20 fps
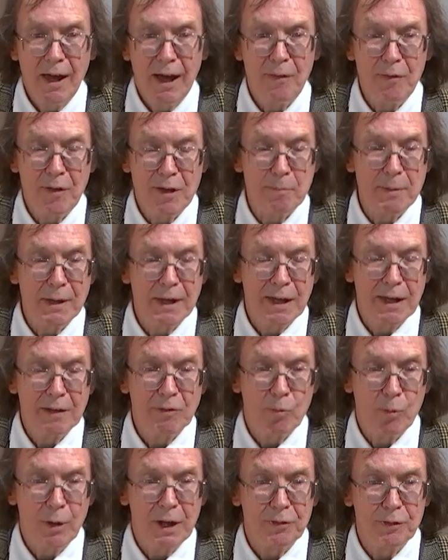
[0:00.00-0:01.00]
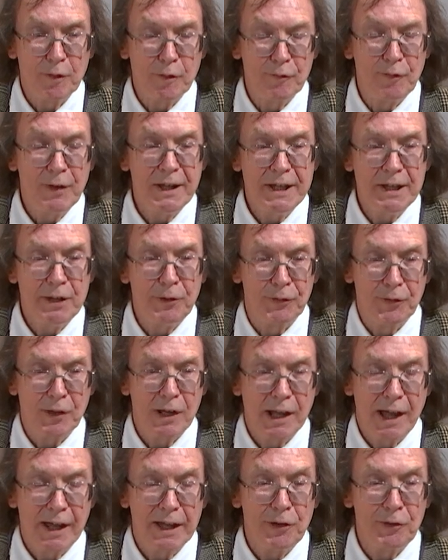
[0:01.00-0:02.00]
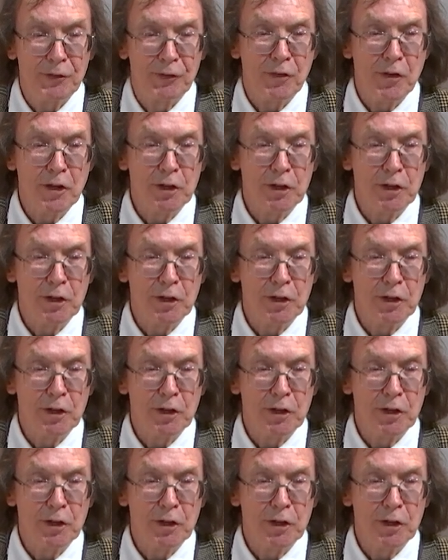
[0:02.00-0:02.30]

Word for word: And they begin when the fleas, the lice,